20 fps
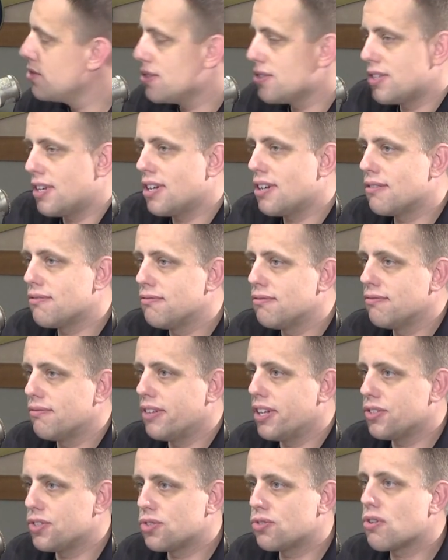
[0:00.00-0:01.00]
as a
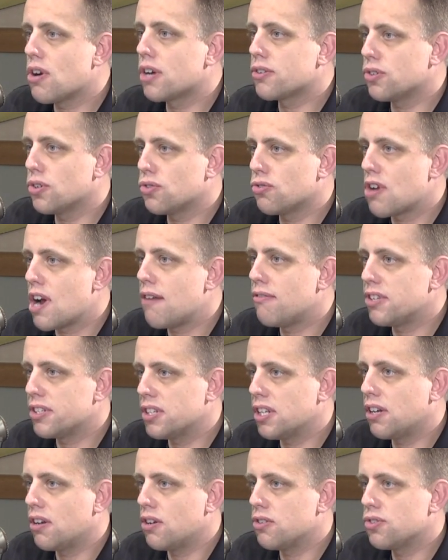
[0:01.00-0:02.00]
instructor
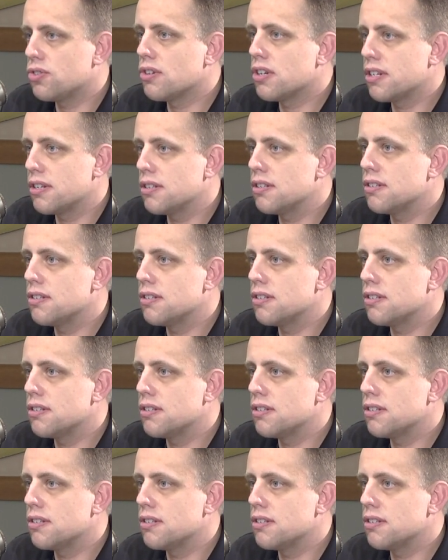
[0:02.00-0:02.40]
traveling the country.